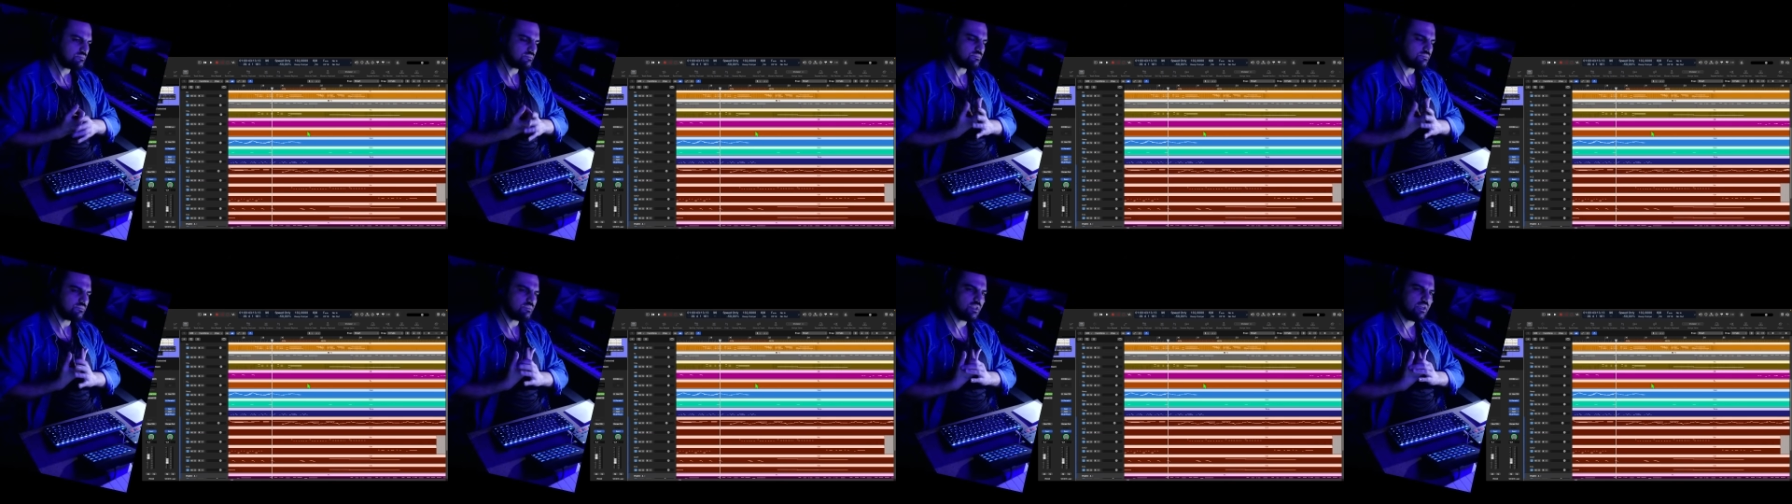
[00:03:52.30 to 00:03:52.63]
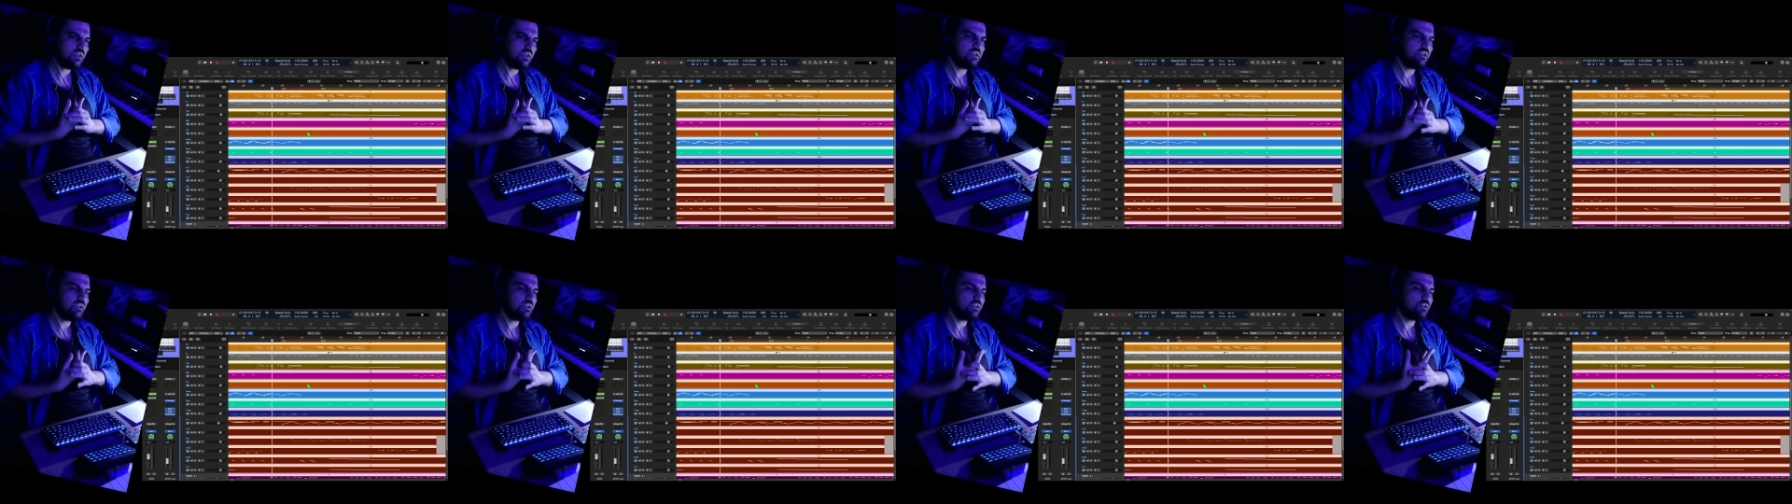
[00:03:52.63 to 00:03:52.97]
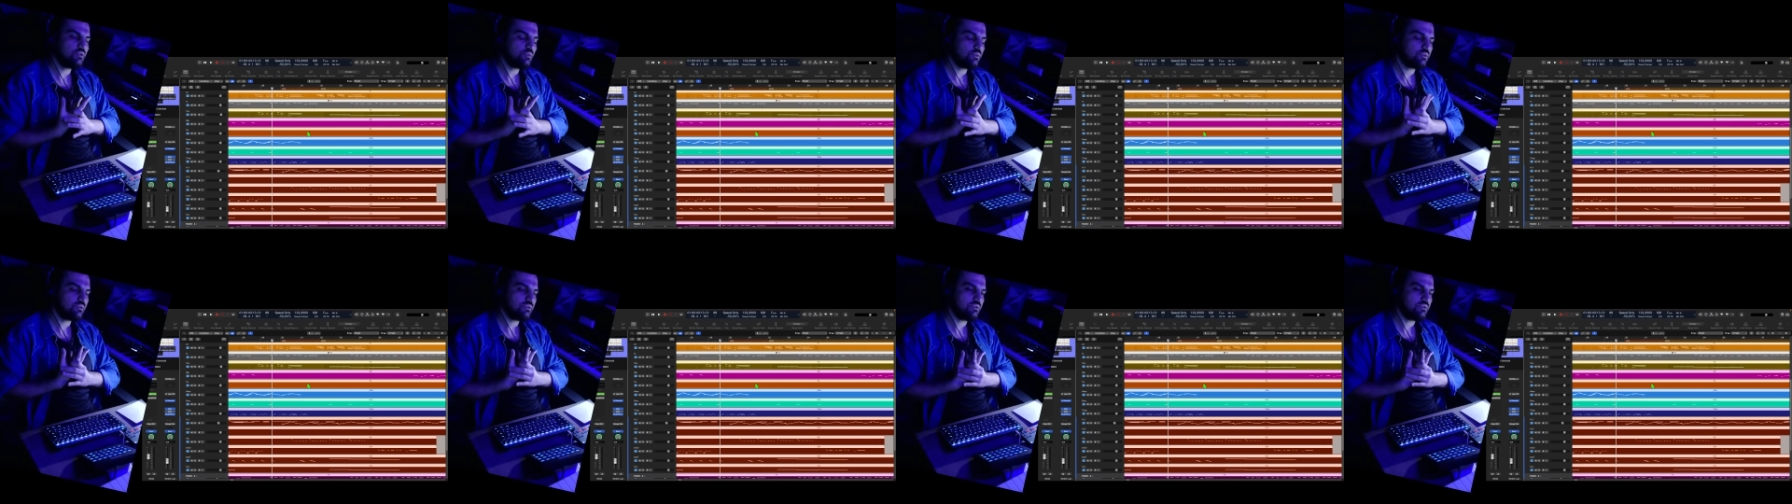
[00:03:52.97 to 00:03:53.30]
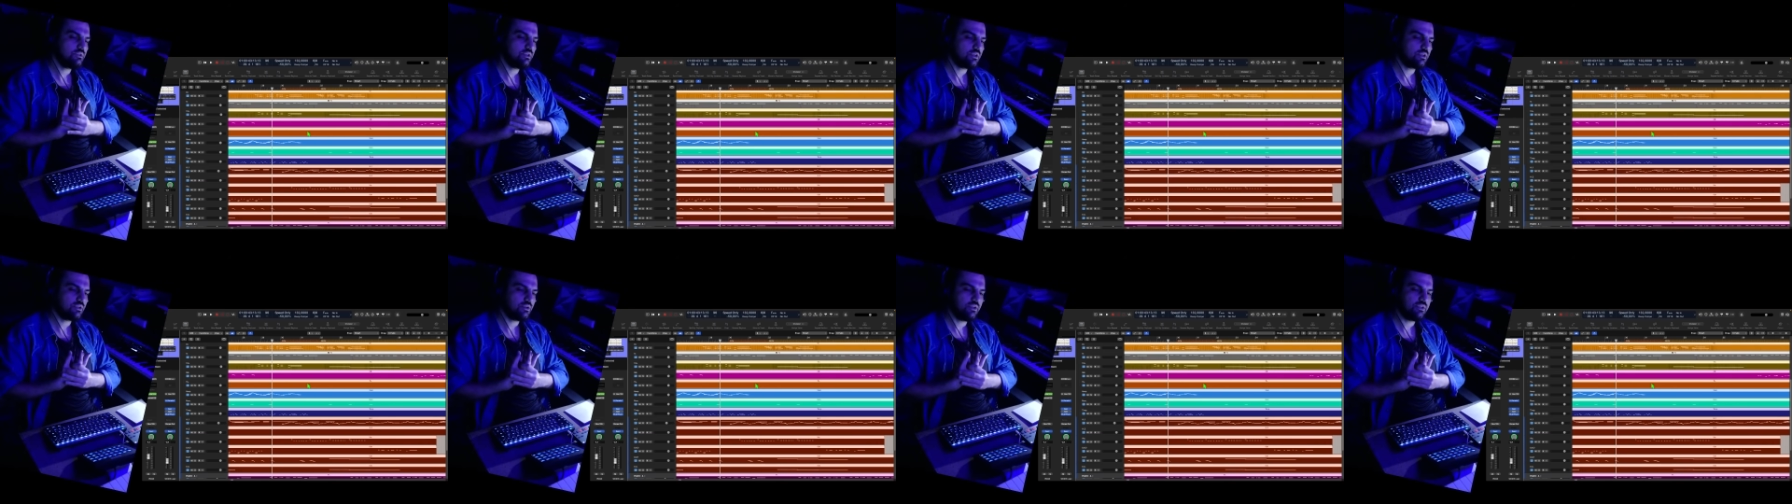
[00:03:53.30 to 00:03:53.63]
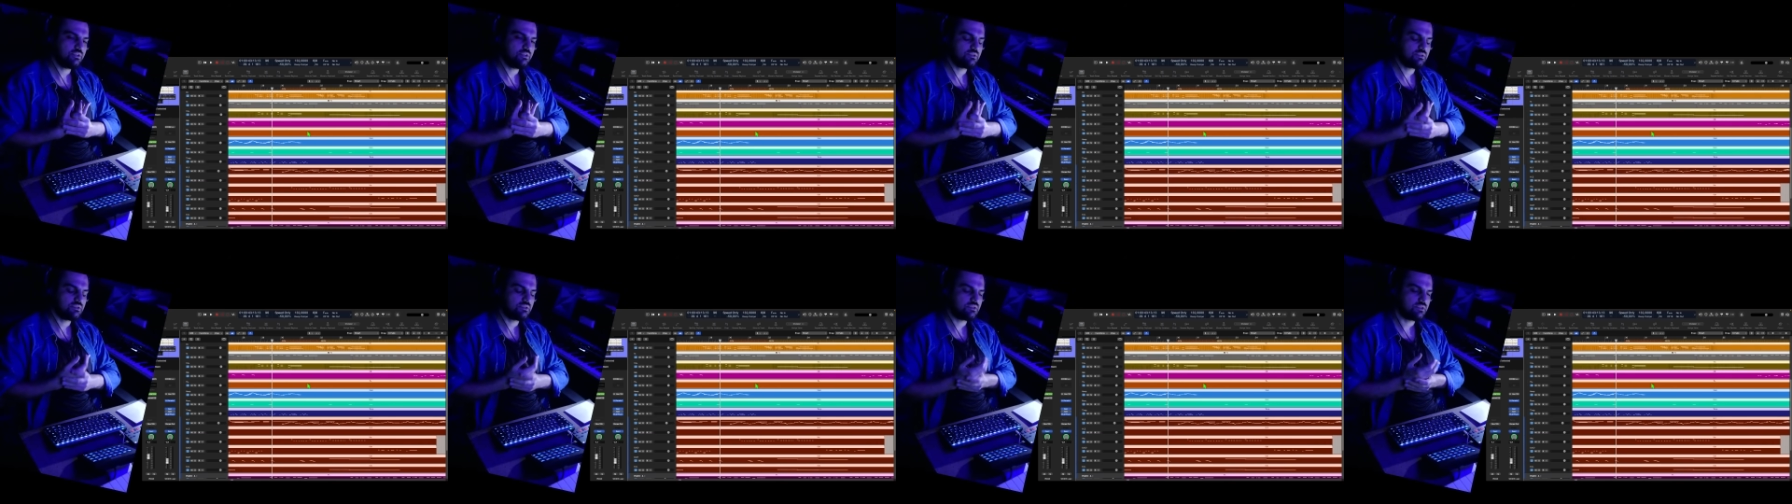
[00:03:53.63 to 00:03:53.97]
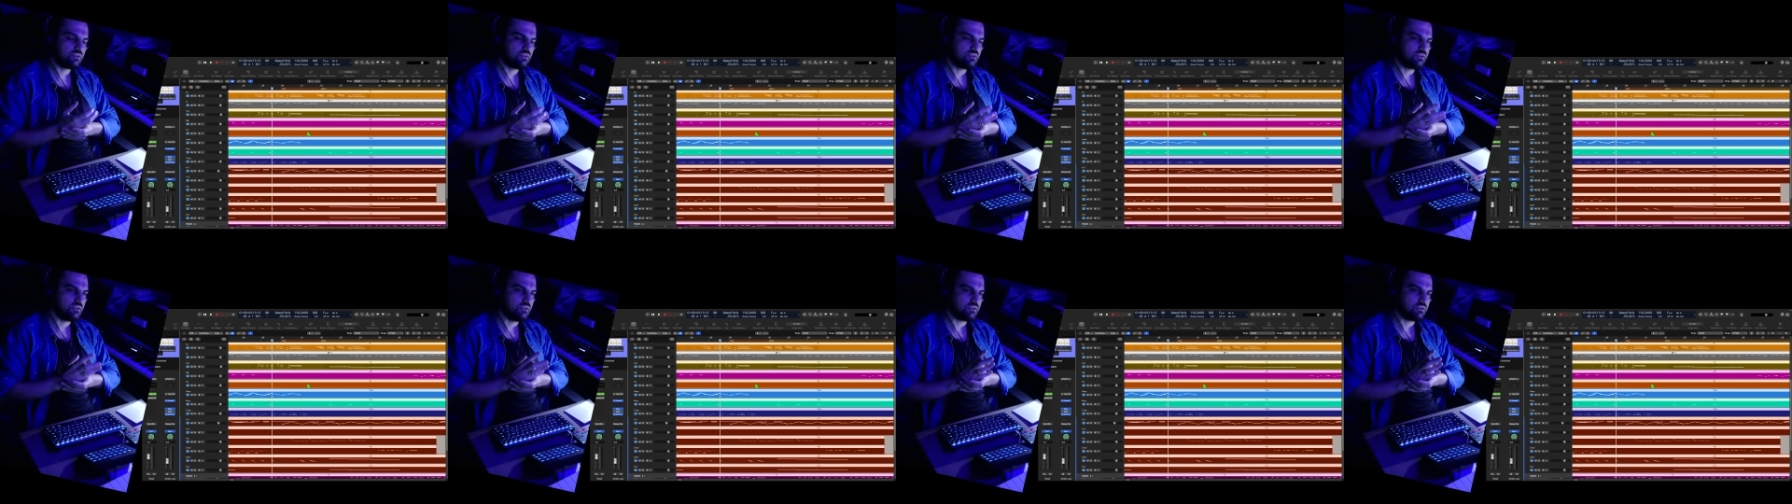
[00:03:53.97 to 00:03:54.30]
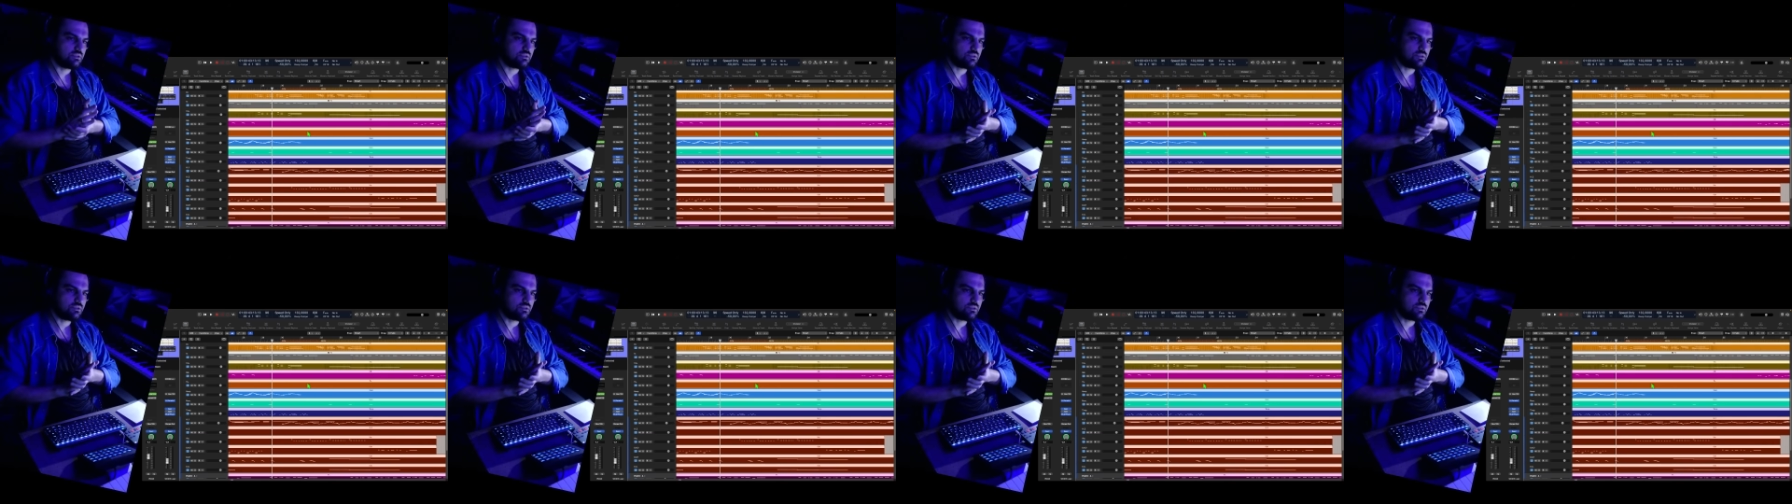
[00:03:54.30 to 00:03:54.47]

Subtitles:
Here you are going to see this.